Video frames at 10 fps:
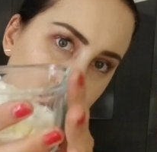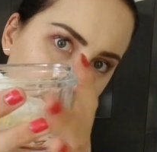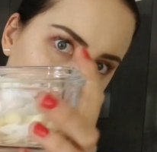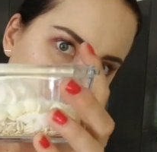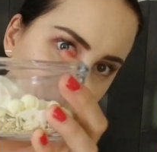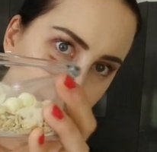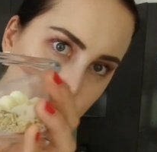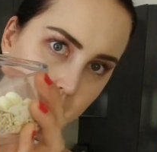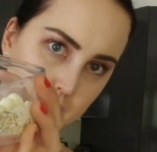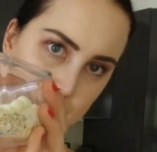This is pretty
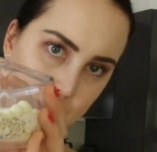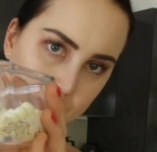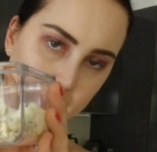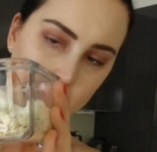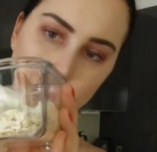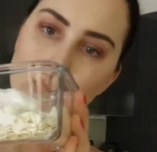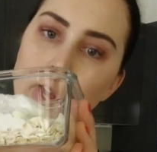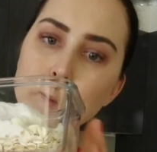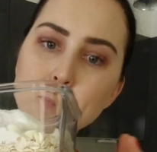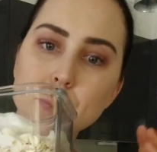much
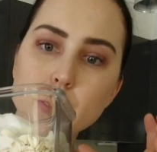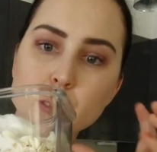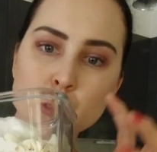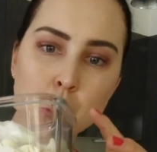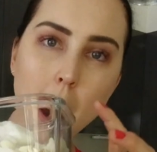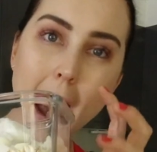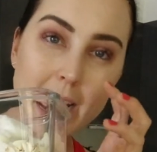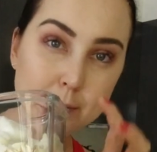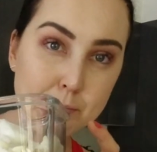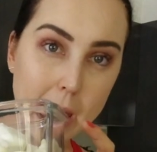the
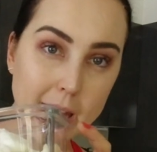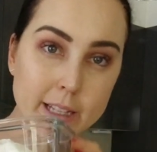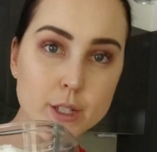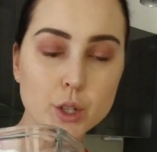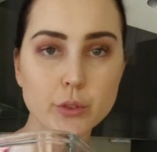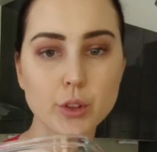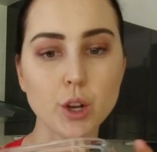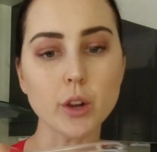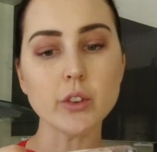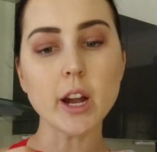dry base of the
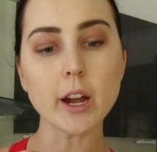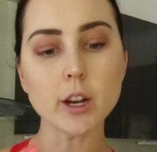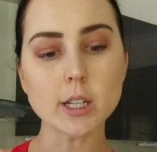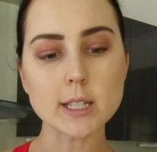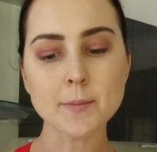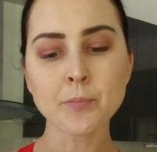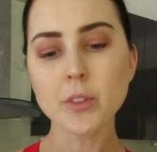overnight oats.